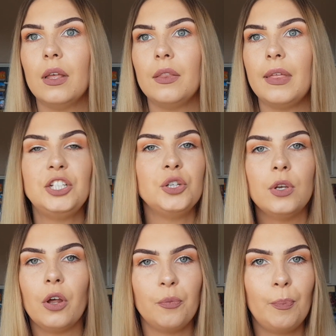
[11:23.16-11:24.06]
They do a
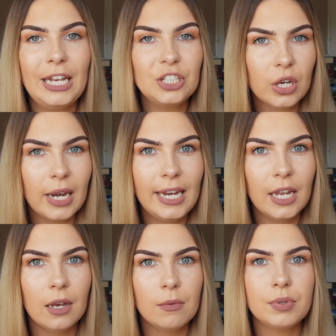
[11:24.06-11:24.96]
lot of beach
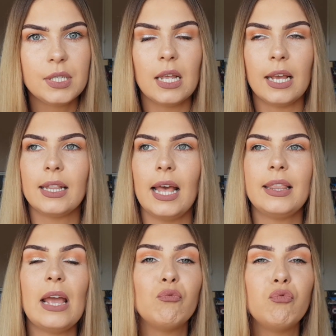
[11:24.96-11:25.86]
cleanups. Like,
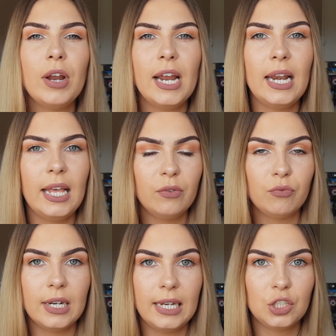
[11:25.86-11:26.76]
they're
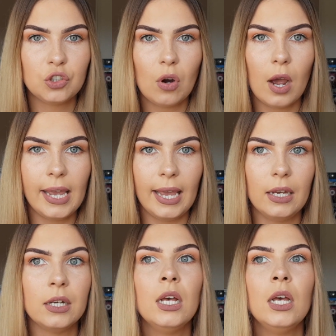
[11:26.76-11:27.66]
really
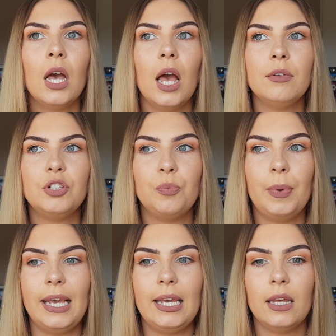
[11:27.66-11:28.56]
trying to
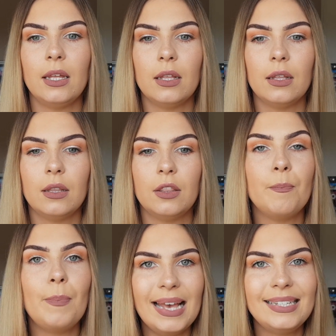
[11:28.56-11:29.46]
be the
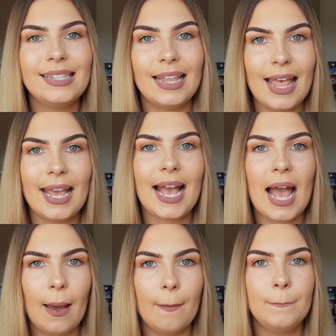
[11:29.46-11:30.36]
best that they
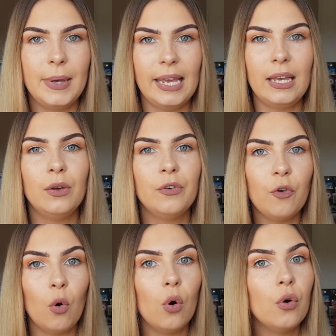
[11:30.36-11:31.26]
can be
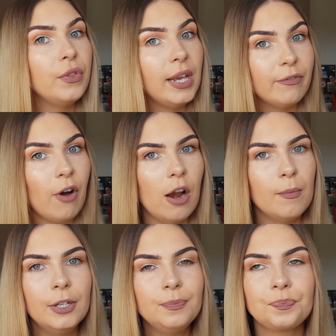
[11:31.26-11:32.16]
for the
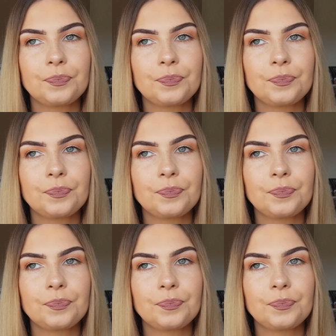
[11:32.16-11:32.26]
environment.